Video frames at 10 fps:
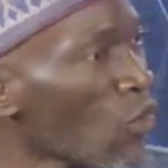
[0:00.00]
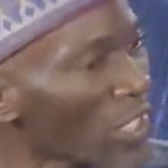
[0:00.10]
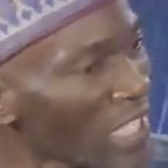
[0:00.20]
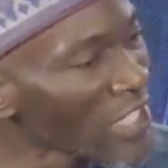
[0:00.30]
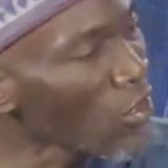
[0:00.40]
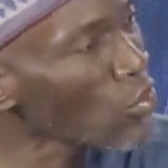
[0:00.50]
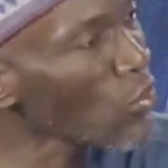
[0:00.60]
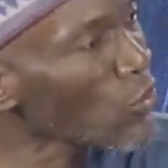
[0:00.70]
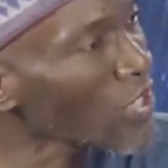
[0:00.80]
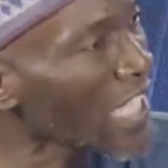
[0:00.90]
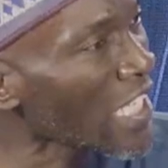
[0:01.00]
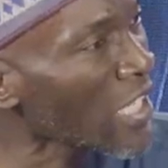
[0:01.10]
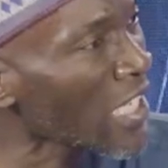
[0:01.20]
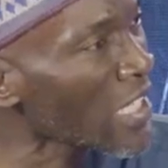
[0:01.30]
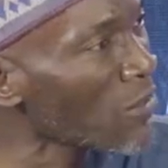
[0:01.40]
Within the course of those
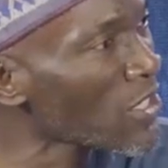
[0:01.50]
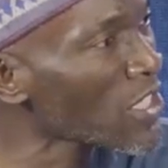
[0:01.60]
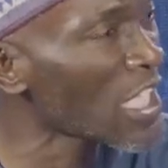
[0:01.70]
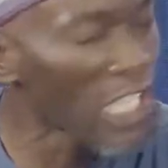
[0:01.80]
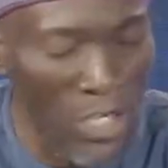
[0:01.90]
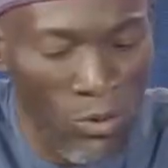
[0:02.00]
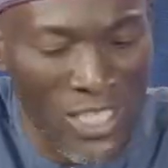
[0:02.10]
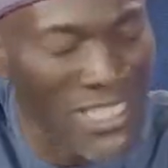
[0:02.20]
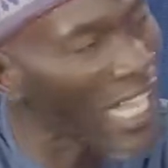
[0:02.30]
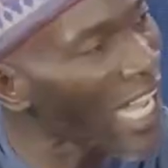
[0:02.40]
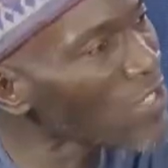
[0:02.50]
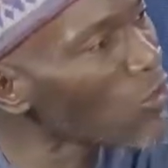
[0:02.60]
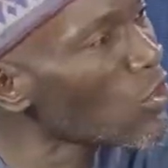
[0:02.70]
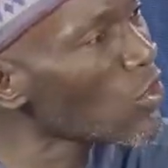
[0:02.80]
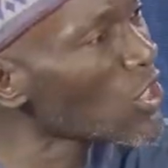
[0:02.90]
academics, it will interact
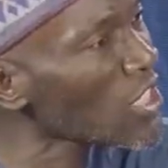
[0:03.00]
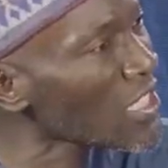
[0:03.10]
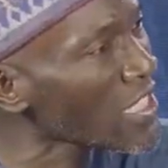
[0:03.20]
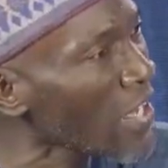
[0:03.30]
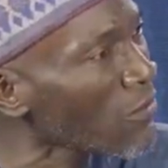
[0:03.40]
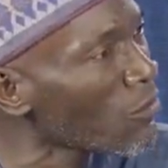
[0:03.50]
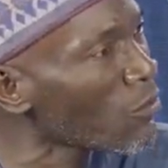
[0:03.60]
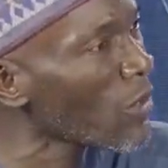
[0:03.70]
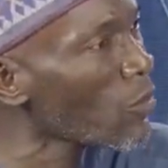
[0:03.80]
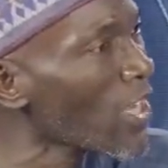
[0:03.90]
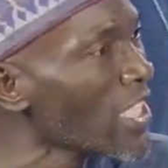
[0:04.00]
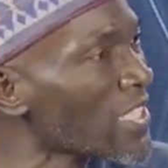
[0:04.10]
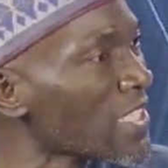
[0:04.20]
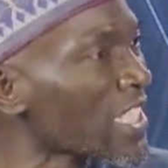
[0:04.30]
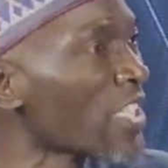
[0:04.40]
with non-teaching staff. Maybe when
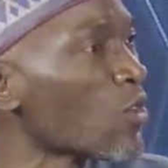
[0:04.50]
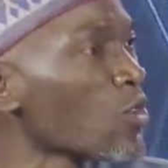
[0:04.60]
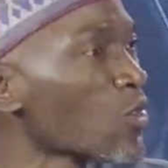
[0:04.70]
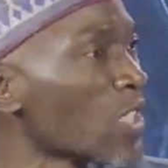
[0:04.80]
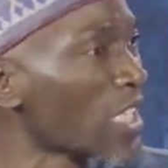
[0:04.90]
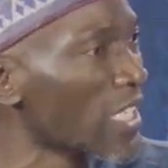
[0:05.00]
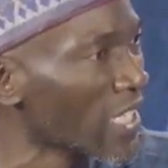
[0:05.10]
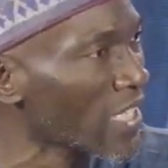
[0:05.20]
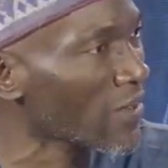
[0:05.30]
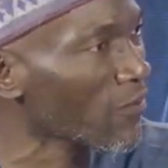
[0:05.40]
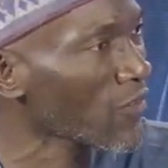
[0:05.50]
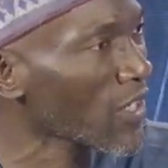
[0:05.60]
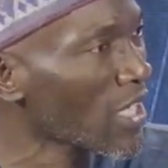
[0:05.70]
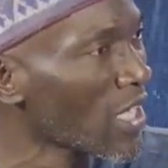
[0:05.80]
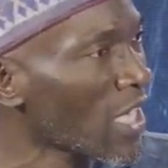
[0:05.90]
he's sick, it goes to the clinic.
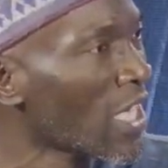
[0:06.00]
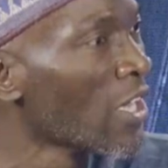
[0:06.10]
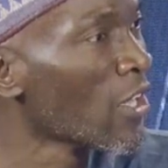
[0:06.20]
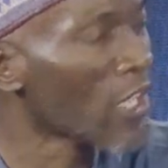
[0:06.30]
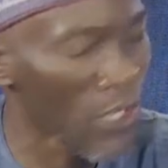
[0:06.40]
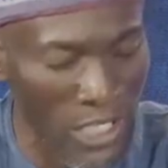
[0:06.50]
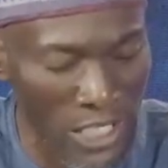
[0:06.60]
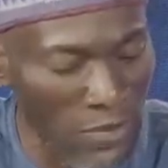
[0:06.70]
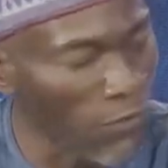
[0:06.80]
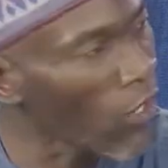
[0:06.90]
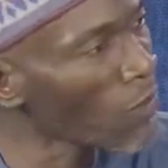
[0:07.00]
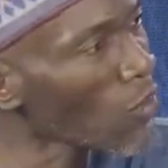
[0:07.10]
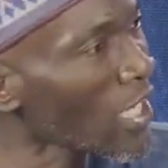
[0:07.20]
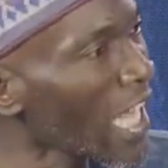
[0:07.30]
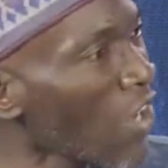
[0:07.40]
Yes. For him
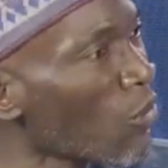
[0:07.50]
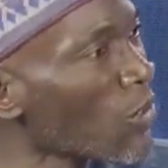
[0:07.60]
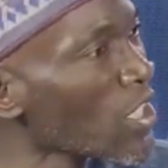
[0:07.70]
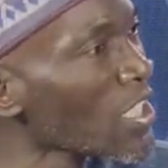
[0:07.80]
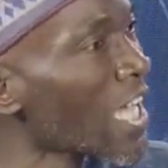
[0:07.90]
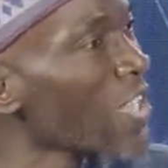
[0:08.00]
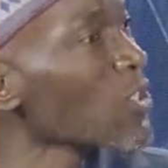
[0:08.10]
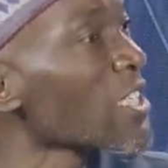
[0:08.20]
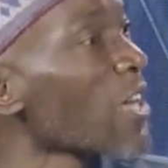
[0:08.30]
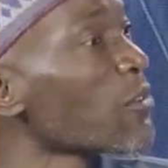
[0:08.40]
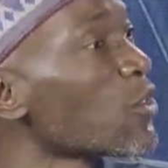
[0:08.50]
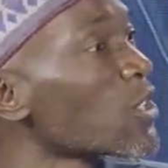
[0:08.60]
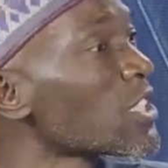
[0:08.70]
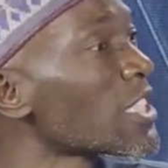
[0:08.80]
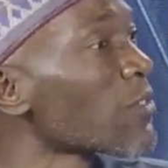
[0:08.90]
to get accommodation, he has to interact with
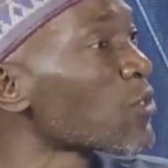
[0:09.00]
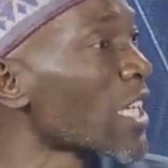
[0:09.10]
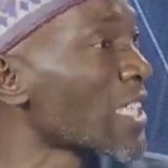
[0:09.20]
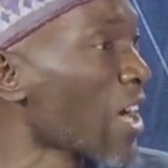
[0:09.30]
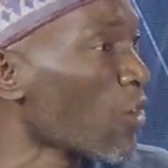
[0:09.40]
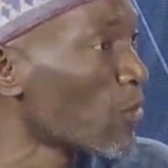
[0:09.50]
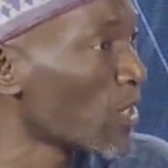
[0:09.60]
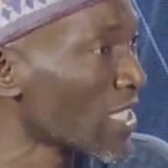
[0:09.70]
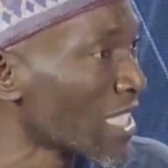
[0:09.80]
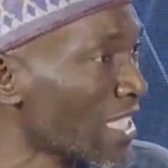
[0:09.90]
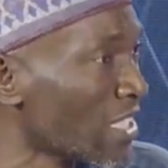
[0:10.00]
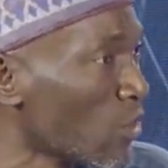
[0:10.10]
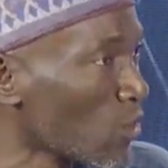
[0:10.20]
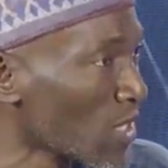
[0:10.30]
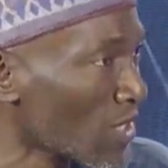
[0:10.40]
non-teaching staff to get accommodated in the
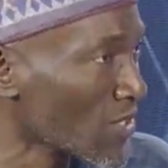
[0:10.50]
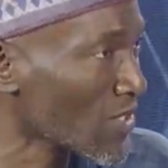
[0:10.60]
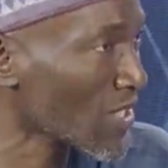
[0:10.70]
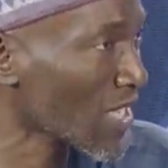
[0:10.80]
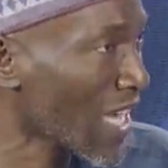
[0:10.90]
hostels.